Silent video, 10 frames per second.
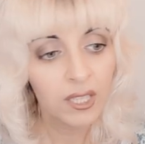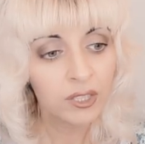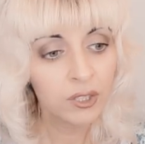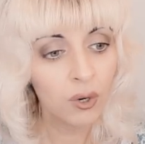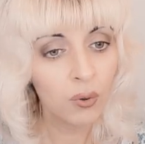
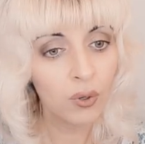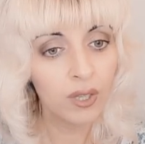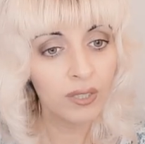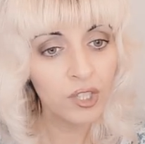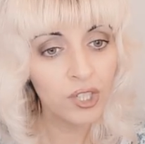
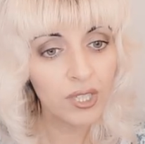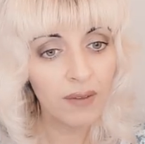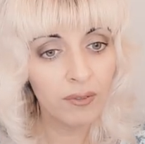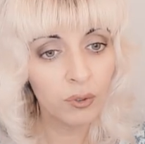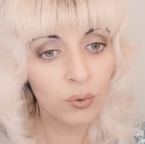So let's just
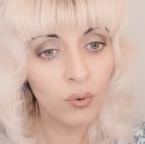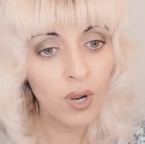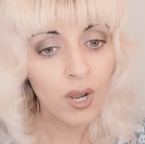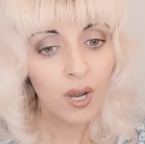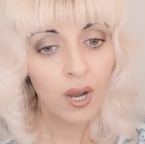have a
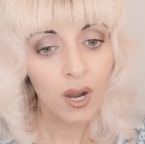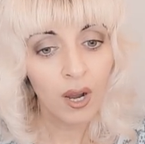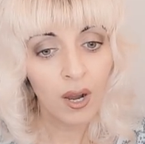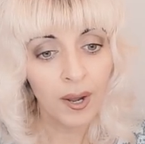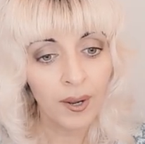look.
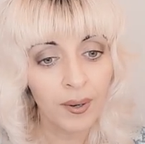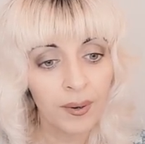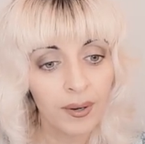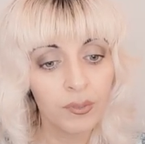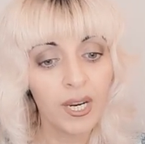
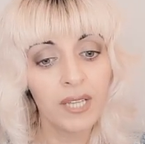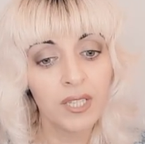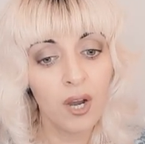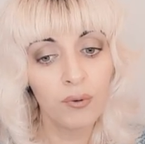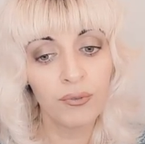We had
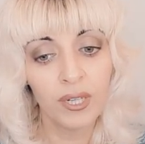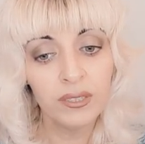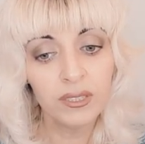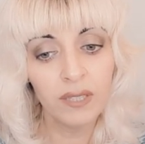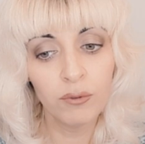our
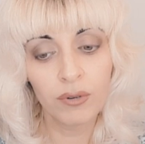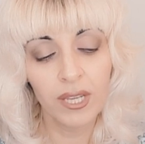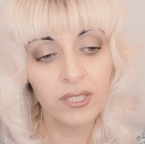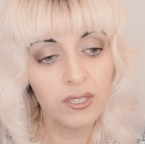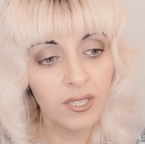friends, they were
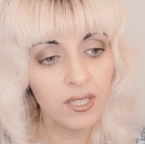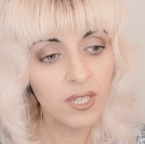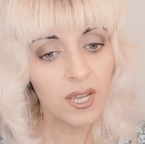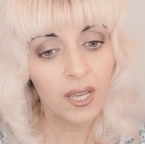renting it,